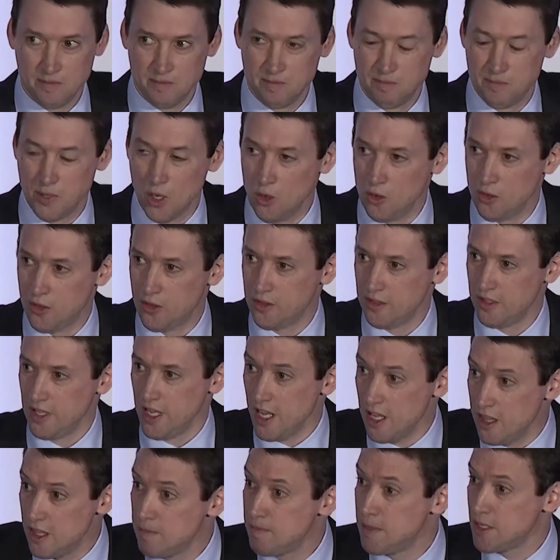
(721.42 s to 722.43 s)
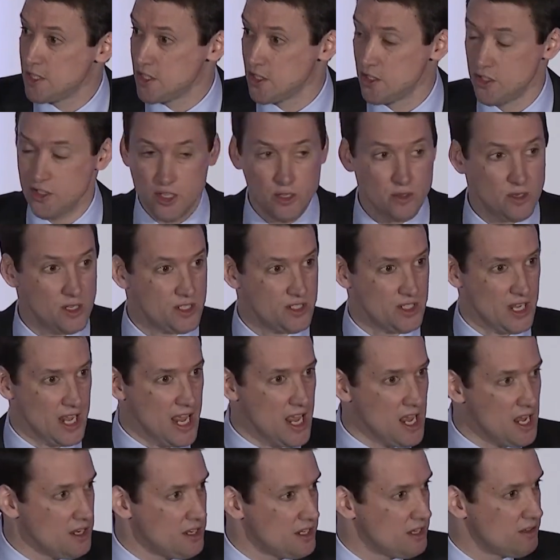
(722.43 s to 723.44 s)
both in the business units
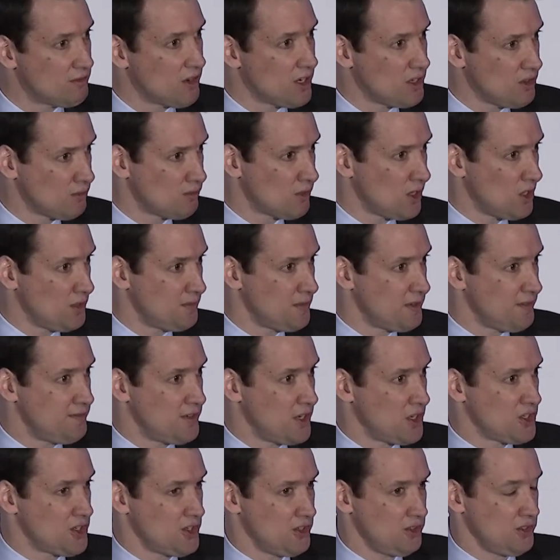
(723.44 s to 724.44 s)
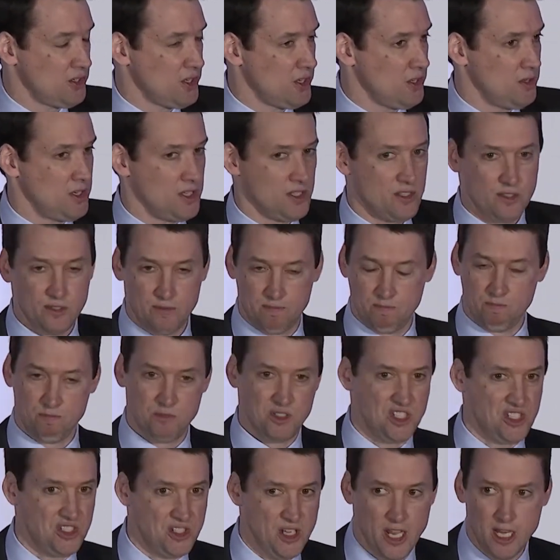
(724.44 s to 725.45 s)
and in relevant functional units,
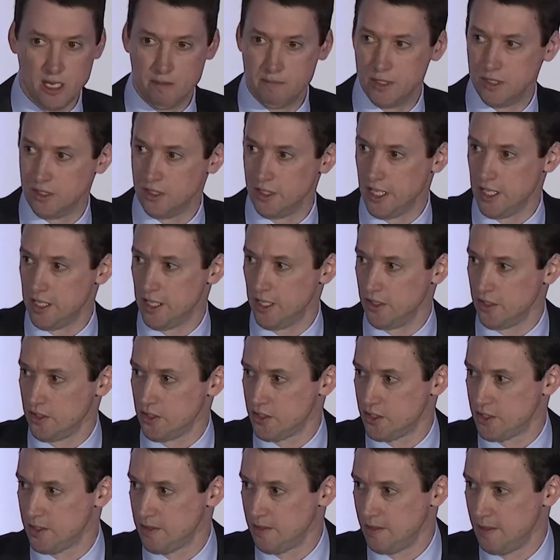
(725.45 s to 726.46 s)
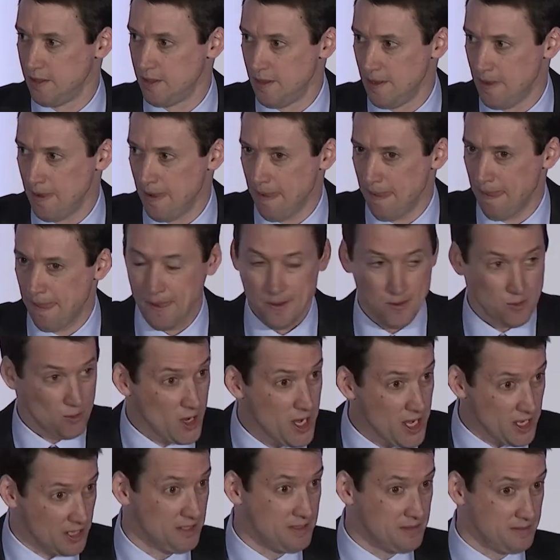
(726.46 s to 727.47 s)
sustainability and others.
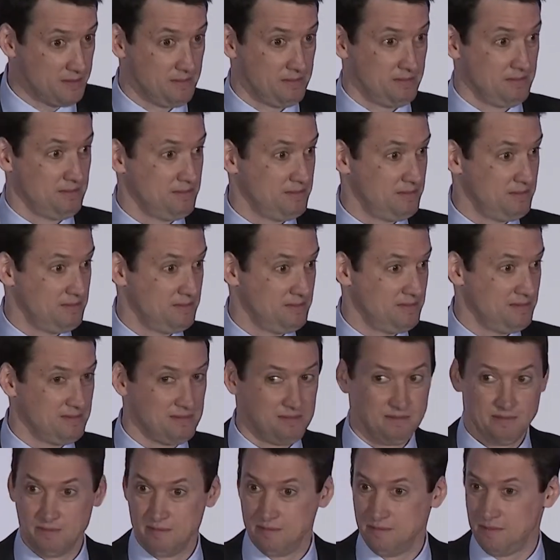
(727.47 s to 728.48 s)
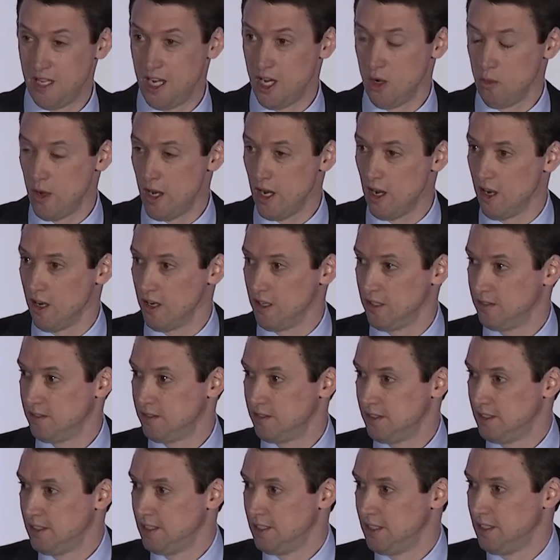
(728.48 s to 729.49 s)
Great. Here we are.
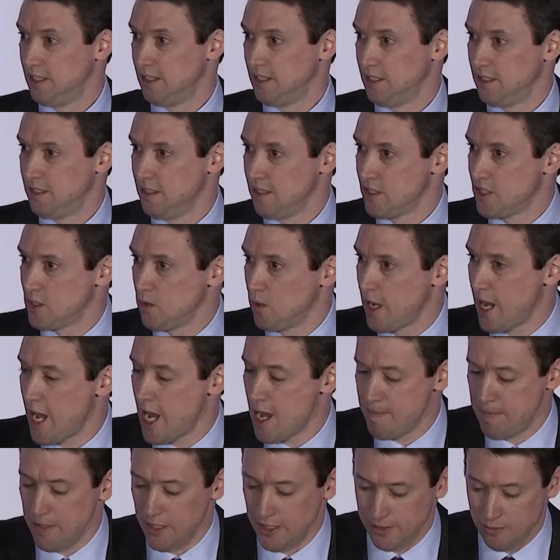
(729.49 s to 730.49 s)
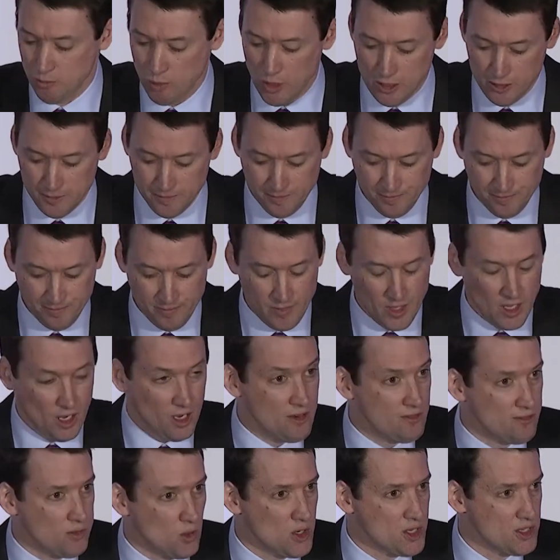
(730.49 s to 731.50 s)
So what happened? Well,
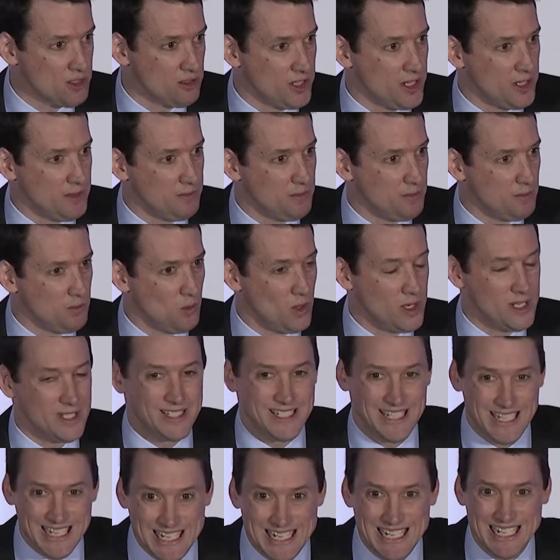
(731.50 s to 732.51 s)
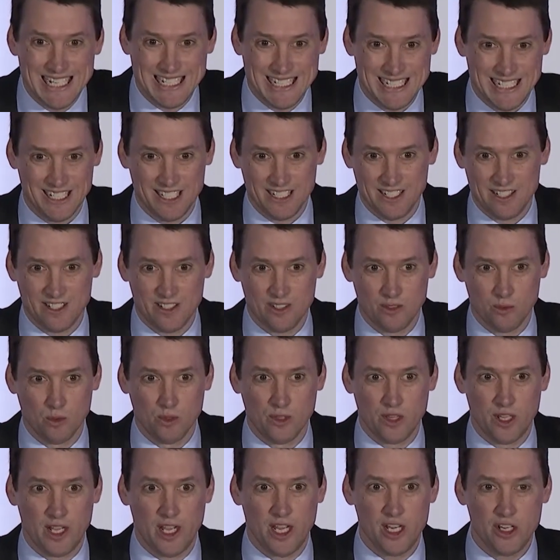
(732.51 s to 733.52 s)
unfortunately, what didn't exist
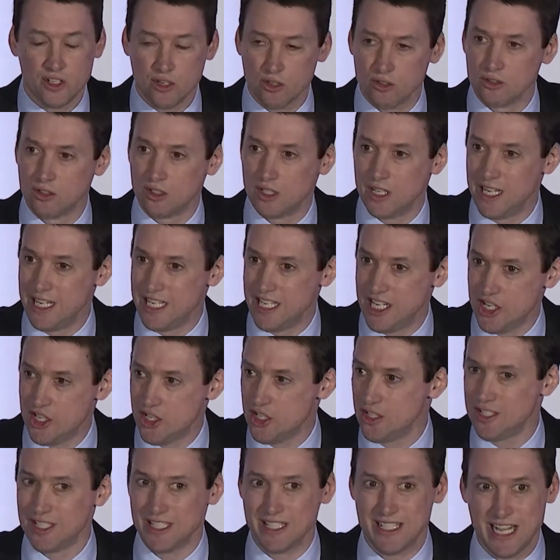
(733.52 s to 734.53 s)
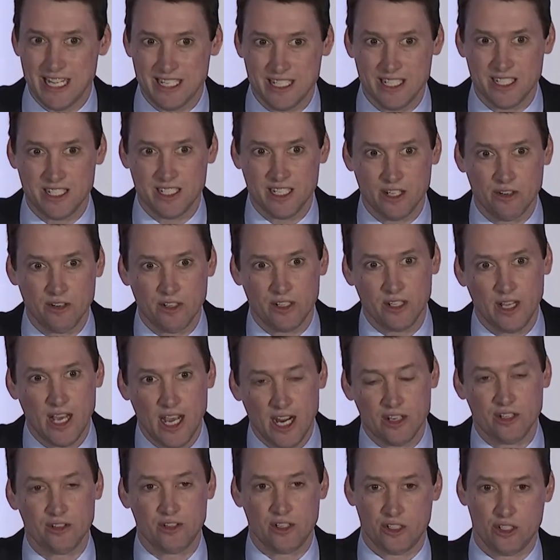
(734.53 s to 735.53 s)
were the internal conditions necessary to
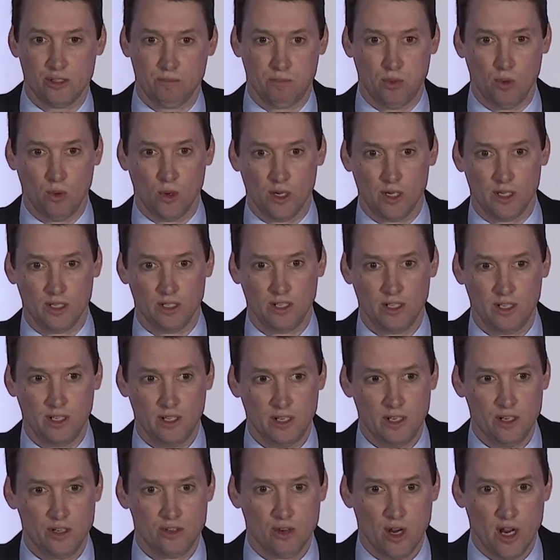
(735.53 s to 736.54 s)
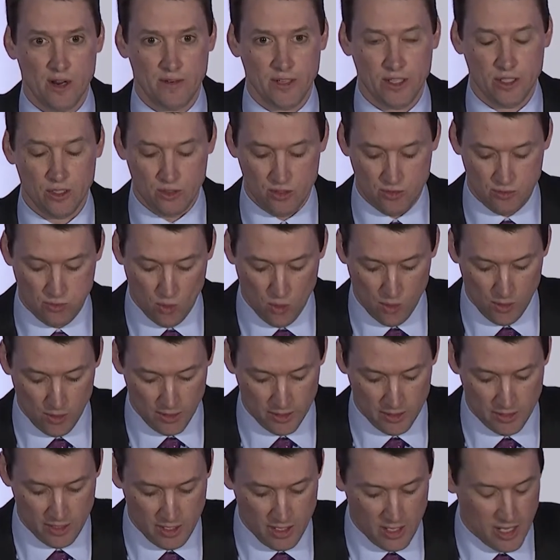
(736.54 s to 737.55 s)
actually support driving those forward.
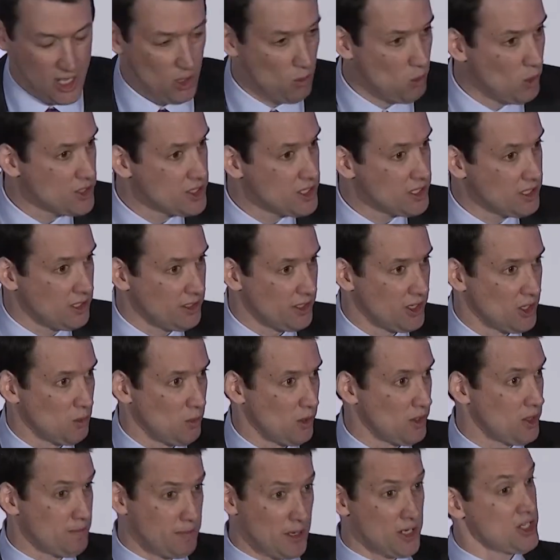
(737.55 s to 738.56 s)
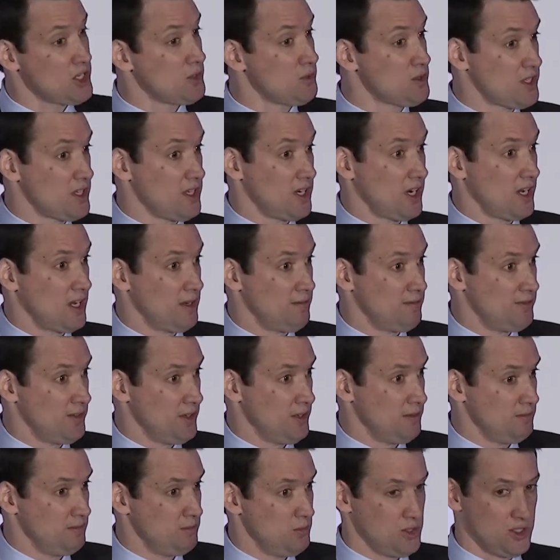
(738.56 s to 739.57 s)
It wasn't clear where the budget was going to come
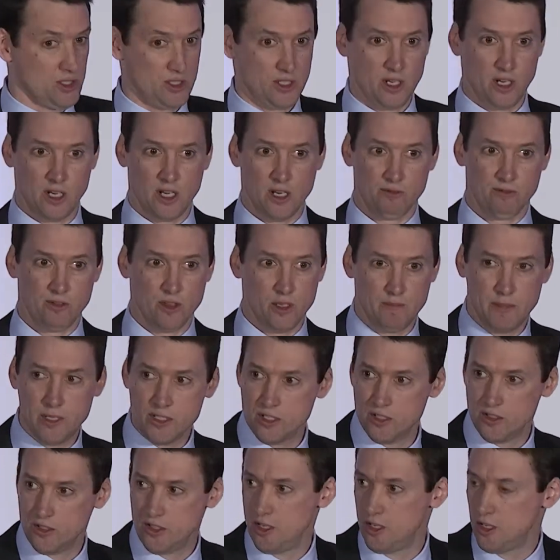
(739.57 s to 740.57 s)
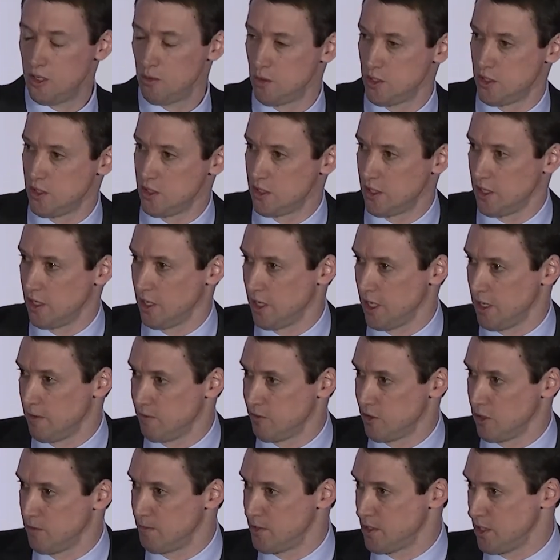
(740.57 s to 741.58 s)
from. Was this going to come from the business unit? Was this going to come
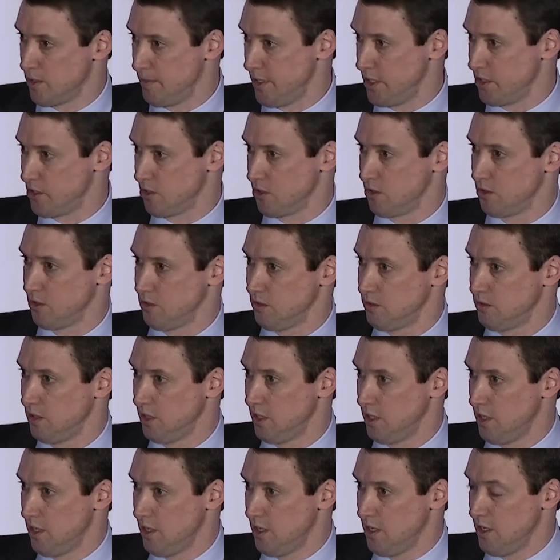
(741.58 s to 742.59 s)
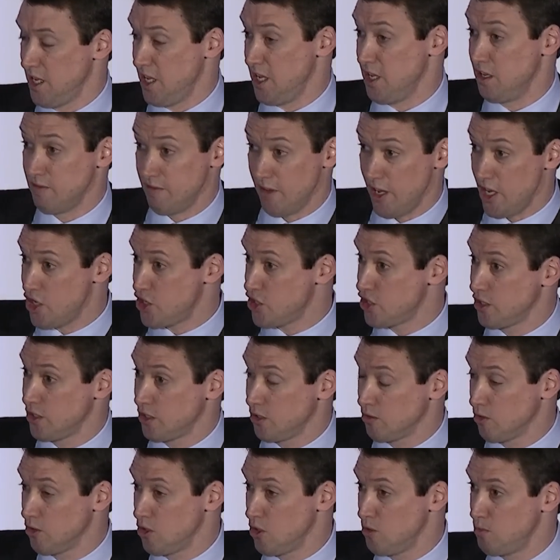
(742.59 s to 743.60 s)
from some internal innovation
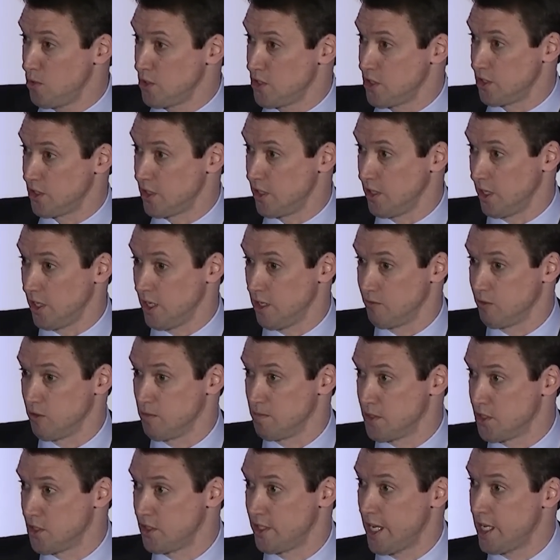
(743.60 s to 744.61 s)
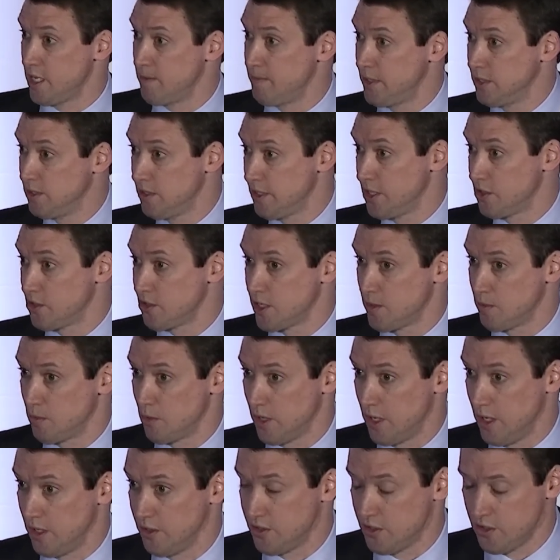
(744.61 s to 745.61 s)
group? Was this going to come from sustainability or
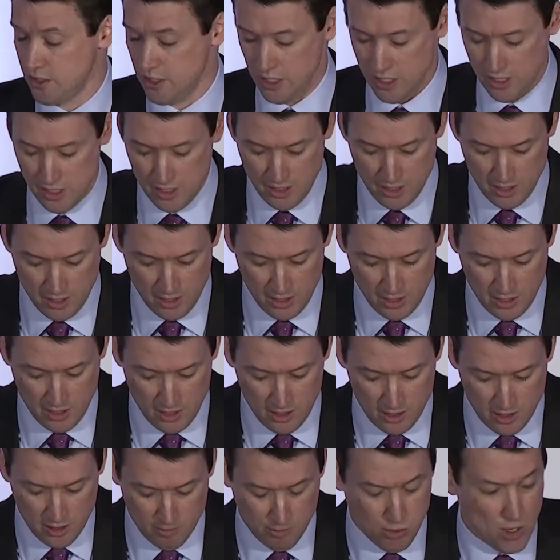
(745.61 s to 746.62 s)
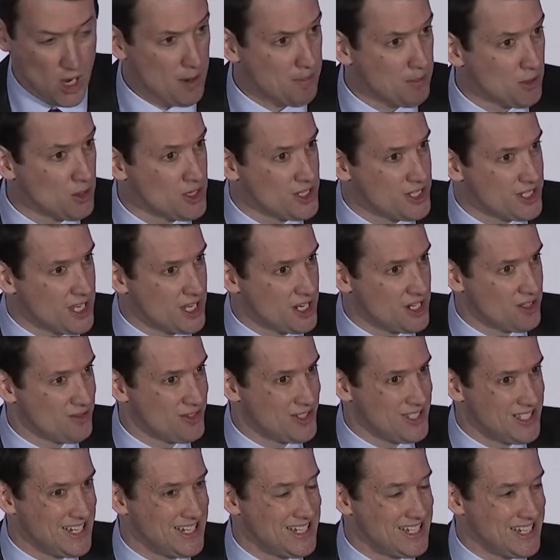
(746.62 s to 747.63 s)
somewhere else? Proper
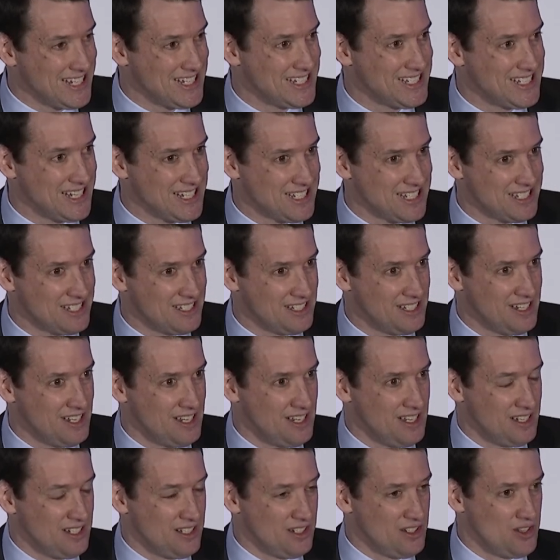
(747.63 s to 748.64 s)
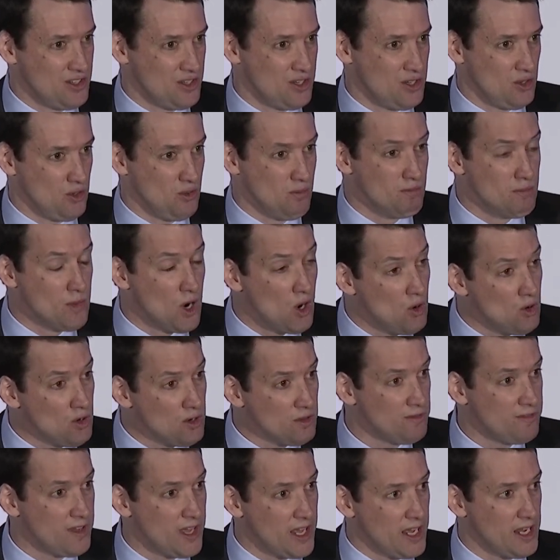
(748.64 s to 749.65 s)
incentives didn't exist to
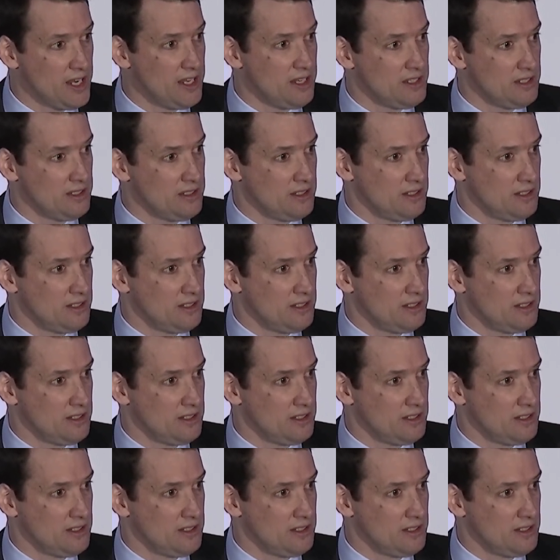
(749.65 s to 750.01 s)
motivate